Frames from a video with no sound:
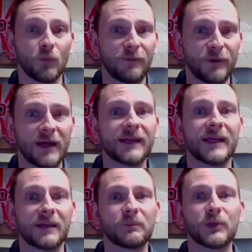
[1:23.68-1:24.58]
Wi-Fi
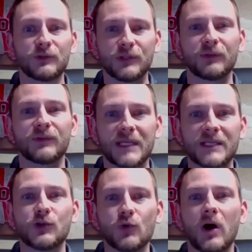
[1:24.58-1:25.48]
and Bluetooth, they
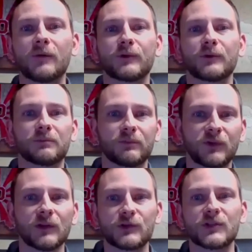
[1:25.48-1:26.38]
do offer
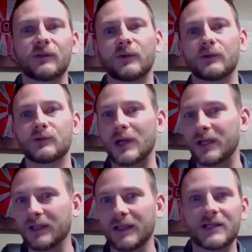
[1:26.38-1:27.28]
solutions for
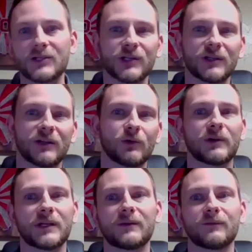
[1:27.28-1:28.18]
triangulation in order
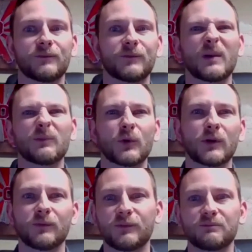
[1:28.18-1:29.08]
to give some sort
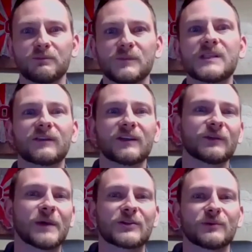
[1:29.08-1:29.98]
of distance
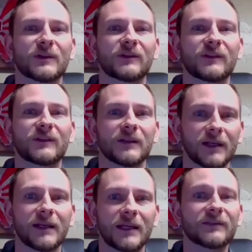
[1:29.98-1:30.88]
measurements. And
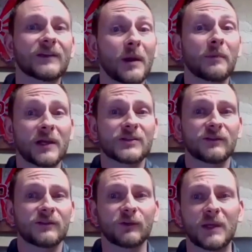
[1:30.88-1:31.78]
in some applications,
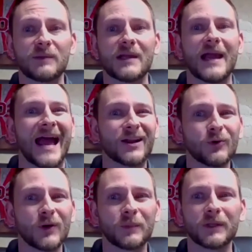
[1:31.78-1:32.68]
those may be
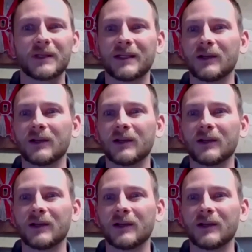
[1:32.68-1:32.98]
adequate, but